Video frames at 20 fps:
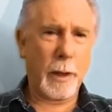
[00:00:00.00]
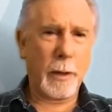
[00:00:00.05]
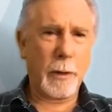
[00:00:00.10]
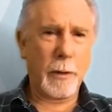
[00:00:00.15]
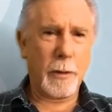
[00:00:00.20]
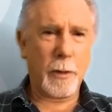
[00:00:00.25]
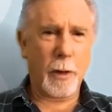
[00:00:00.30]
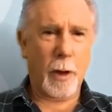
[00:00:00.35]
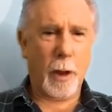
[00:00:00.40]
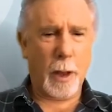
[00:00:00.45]

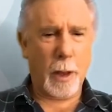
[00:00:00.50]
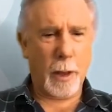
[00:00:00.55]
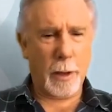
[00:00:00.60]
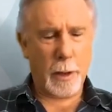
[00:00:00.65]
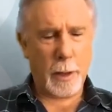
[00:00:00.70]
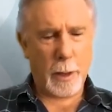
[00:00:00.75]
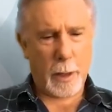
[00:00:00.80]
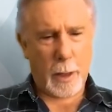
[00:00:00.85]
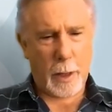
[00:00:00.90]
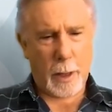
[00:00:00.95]

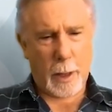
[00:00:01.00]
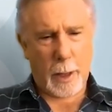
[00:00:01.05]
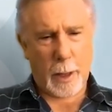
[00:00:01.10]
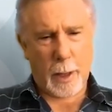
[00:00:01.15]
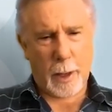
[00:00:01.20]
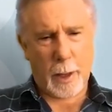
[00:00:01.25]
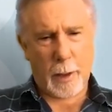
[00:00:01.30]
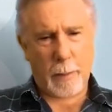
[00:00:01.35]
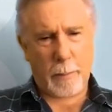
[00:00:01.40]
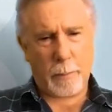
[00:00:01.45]
diet,
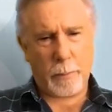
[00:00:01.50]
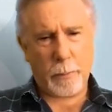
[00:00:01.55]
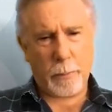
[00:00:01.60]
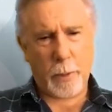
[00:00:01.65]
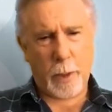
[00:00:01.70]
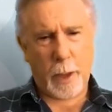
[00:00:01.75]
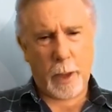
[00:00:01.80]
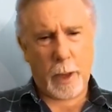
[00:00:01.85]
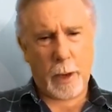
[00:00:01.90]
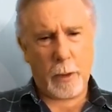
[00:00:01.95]

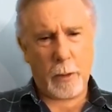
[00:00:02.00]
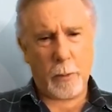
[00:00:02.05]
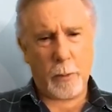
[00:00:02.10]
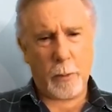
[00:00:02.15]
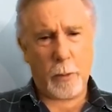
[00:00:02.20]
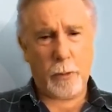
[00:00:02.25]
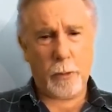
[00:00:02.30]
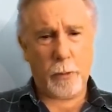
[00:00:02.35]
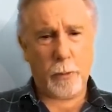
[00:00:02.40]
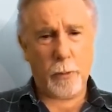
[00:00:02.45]
and
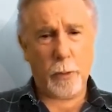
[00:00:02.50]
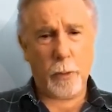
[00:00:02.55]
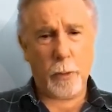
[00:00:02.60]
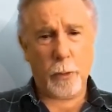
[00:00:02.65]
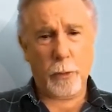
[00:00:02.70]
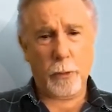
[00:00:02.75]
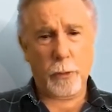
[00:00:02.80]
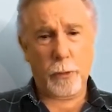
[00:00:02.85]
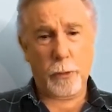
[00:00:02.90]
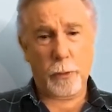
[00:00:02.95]
which, of
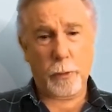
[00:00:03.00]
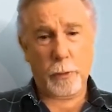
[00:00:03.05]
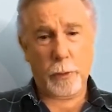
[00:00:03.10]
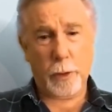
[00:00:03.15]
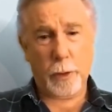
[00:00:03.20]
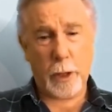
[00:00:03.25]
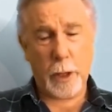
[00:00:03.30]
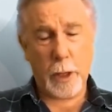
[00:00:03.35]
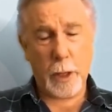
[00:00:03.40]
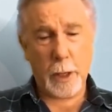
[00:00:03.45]
course,
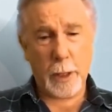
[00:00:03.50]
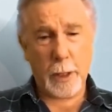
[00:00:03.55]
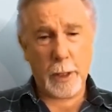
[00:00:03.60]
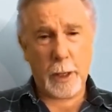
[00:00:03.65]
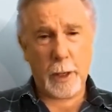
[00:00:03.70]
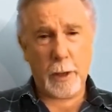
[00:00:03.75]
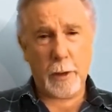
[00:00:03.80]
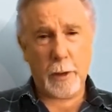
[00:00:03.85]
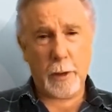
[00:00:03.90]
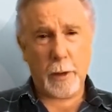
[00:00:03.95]
the
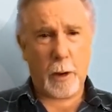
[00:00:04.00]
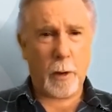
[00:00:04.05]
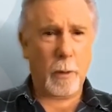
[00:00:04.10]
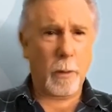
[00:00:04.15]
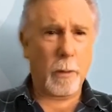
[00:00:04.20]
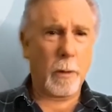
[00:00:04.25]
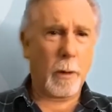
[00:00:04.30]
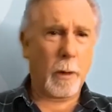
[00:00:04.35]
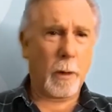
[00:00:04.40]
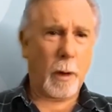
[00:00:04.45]

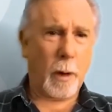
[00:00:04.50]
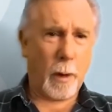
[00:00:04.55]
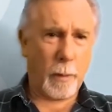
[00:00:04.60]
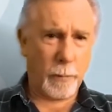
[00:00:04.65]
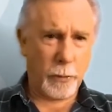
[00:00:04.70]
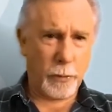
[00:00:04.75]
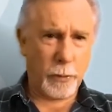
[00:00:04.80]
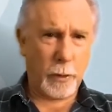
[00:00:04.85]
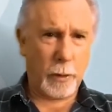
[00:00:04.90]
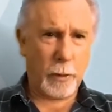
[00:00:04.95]
keto
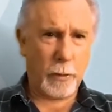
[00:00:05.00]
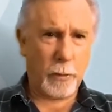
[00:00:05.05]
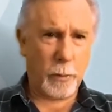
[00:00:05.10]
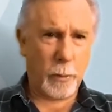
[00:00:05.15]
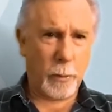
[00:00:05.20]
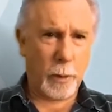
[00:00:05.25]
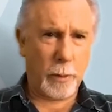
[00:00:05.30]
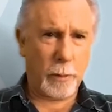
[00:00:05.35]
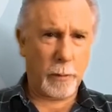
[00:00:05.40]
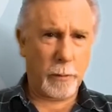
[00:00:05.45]
obviously is
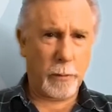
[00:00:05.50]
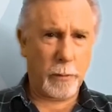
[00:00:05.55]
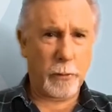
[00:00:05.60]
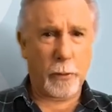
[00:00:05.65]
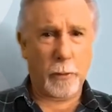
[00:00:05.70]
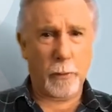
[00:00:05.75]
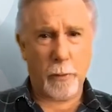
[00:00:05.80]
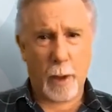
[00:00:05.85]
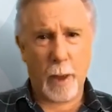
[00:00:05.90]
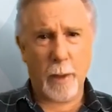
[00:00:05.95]
what
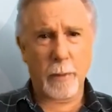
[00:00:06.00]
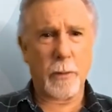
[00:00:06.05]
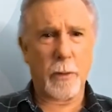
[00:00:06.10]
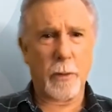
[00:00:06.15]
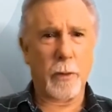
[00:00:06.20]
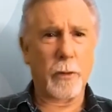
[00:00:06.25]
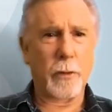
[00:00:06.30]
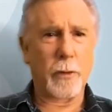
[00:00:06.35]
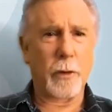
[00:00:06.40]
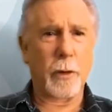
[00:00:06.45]
Survivor
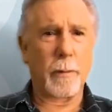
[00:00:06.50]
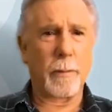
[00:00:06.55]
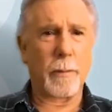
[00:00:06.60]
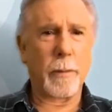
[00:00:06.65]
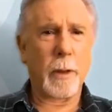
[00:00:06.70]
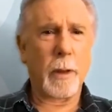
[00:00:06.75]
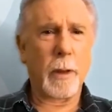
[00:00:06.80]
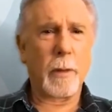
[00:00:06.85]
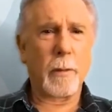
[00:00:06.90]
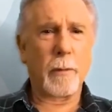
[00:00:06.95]
is
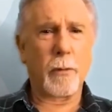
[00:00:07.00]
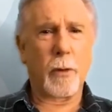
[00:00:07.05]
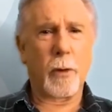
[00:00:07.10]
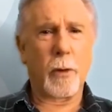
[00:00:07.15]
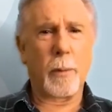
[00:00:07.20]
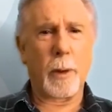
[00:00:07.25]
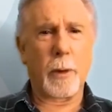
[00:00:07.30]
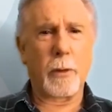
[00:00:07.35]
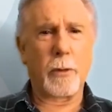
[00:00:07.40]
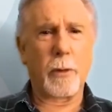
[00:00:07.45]

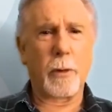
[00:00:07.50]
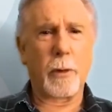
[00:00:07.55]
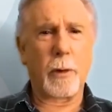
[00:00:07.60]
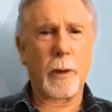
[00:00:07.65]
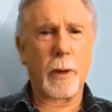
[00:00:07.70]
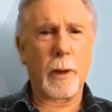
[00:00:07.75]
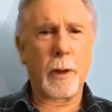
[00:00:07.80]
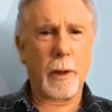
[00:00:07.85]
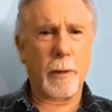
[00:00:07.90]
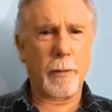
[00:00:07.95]
very much
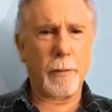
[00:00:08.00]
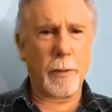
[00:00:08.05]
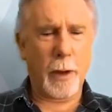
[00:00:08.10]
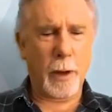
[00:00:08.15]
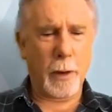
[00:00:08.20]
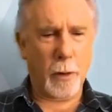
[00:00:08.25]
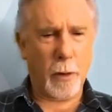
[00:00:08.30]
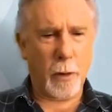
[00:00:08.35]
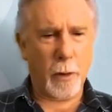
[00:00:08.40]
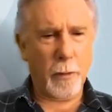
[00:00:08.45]
a
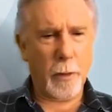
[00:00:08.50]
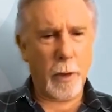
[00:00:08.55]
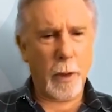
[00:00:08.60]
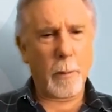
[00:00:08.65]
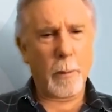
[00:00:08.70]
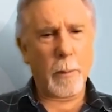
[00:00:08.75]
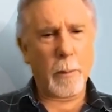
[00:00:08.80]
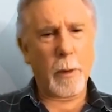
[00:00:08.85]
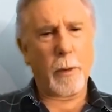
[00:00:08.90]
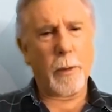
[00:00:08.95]
fan of.
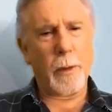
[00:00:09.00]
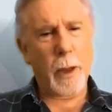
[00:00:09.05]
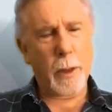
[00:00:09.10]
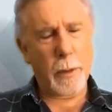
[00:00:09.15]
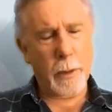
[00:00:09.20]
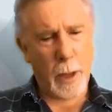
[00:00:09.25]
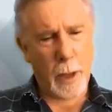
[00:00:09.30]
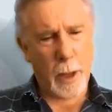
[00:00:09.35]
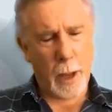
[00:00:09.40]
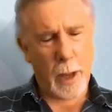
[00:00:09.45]
But on the
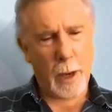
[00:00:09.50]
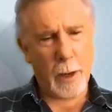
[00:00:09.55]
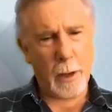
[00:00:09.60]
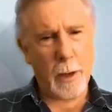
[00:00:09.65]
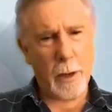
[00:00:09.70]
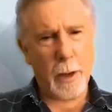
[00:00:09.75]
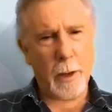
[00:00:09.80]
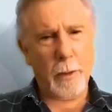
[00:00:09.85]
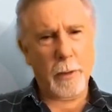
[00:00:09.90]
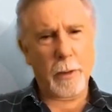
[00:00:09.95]
other
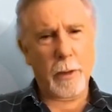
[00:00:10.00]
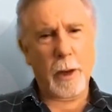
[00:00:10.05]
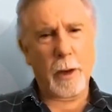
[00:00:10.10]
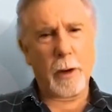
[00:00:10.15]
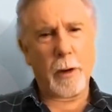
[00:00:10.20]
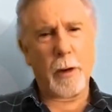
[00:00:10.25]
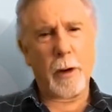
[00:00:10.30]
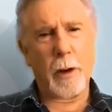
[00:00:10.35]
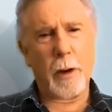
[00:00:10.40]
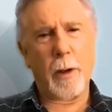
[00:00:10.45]
hand,
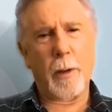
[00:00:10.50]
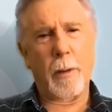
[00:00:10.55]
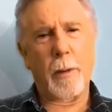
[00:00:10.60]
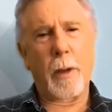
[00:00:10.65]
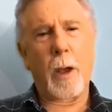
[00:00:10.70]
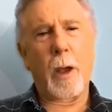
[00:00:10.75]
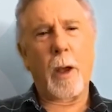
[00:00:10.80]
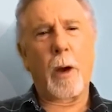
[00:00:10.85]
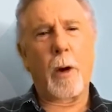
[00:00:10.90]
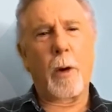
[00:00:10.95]
then we
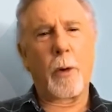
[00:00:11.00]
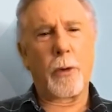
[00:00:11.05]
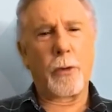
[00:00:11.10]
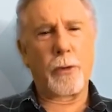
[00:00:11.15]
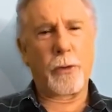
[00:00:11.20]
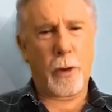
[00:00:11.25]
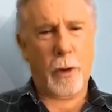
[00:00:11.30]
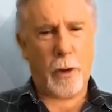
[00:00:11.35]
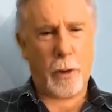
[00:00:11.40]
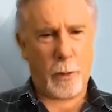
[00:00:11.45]

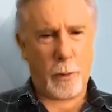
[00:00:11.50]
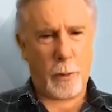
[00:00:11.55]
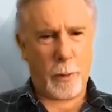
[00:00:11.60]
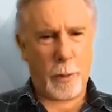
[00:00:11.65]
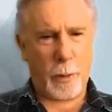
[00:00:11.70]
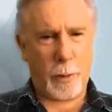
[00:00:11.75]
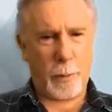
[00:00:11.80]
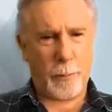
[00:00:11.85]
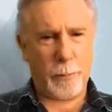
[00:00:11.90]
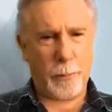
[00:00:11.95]

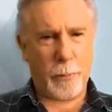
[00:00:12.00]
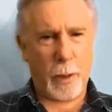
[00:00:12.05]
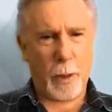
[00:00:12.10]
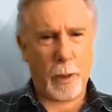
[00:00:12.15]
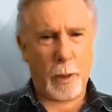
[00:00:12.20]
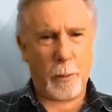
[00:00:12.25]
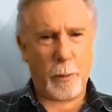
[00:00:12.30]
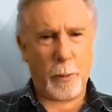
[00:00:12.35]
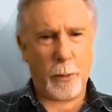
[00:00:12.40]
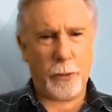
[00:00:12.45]
also
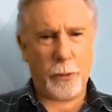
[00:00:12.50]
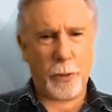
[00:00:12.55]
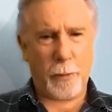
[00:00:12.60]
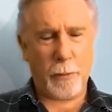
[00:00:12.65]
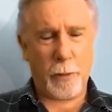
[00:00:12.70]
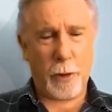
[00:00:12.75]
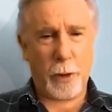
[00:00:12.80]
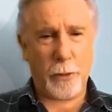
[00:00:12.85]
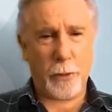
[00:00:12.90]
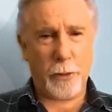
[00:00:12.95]

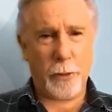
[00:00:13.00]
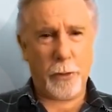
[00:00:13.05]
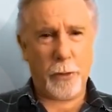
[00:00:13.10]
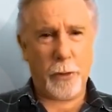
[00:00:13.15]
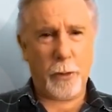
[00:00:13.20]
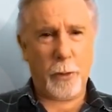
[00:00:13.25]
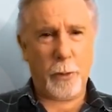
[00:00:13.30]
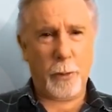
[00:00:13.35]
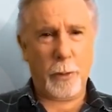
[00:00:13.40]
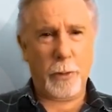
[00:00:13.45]
have a lot to
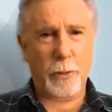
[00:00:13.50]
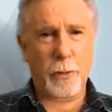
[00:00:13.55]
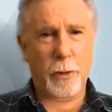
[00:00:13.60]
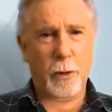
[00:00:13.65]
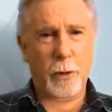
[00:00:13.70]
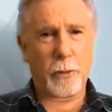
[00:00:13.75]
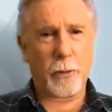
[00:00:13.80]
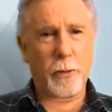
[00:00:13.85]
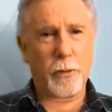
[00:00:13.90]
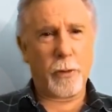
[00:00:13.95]
do with
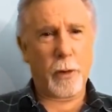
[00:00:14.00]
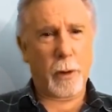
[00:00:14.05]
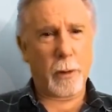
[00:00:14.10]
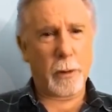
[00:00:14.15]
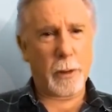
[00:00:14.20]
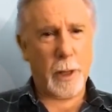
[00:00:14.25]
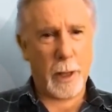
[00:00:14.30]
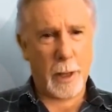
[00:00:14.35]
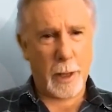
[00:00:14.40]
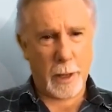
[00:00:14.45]
Dr.
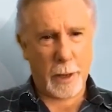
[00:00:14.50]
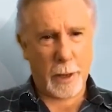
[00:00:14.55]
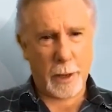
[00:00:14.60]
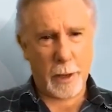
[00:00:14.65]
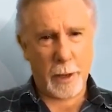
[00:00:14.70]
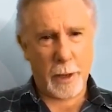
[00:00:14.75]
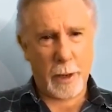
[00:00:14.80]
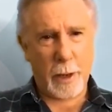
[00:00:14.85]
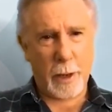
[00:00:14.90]
Joel Kahn,